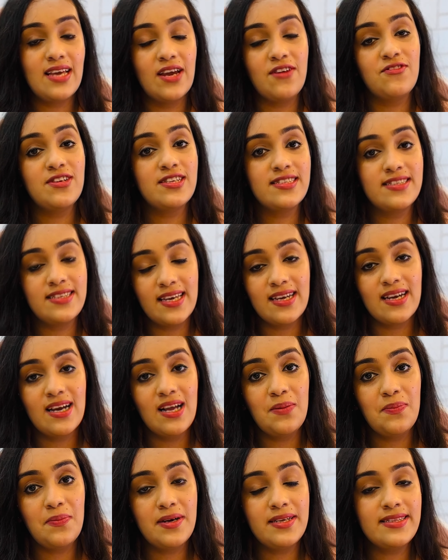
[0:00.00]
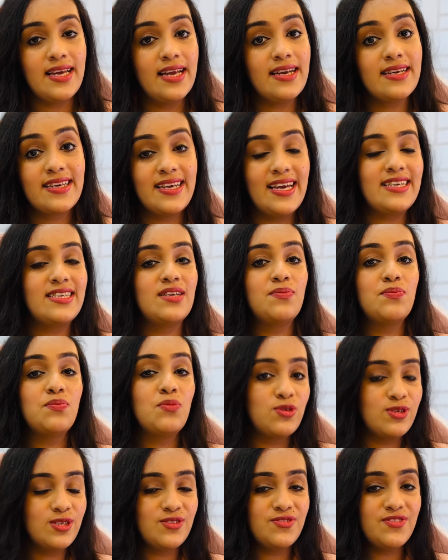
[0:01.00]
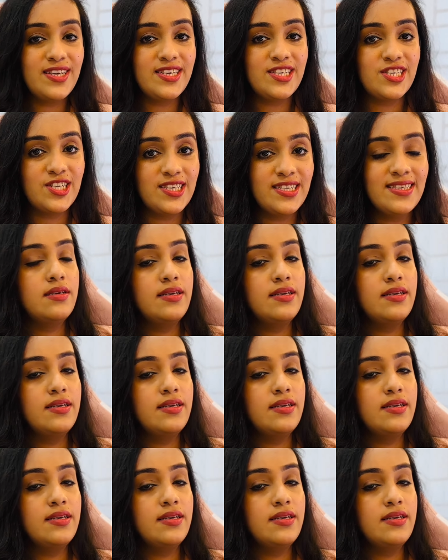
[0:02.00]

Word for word: every single month and get motivation.